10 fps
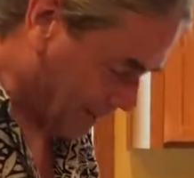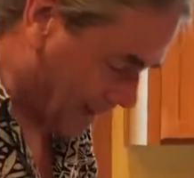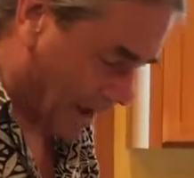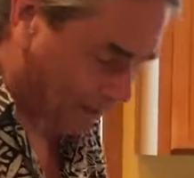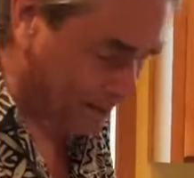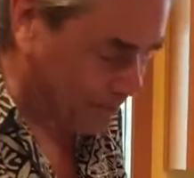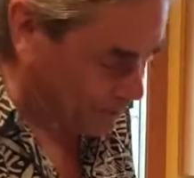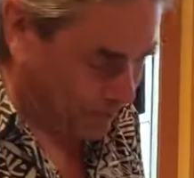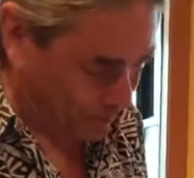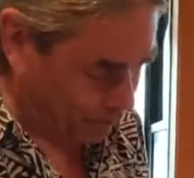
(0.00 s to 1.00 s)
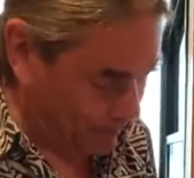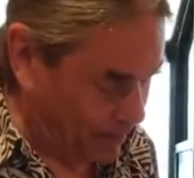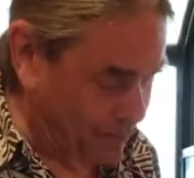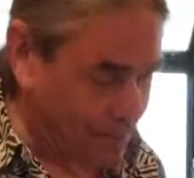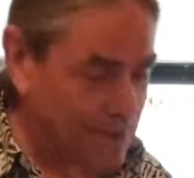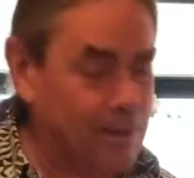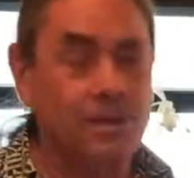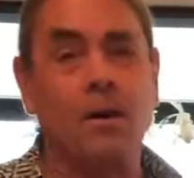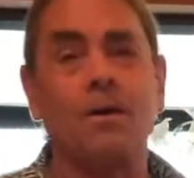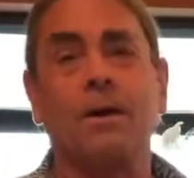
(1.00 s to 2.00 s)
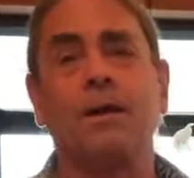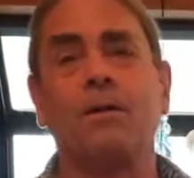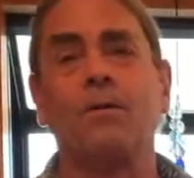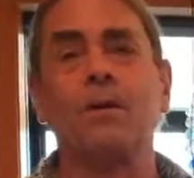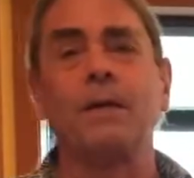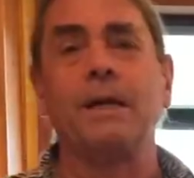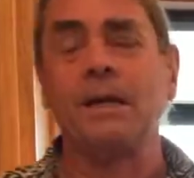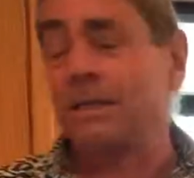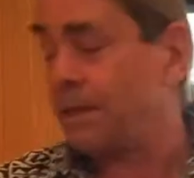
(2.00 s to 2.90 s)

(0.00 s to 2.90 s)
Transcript: Yeah, this is all going to go really nicely.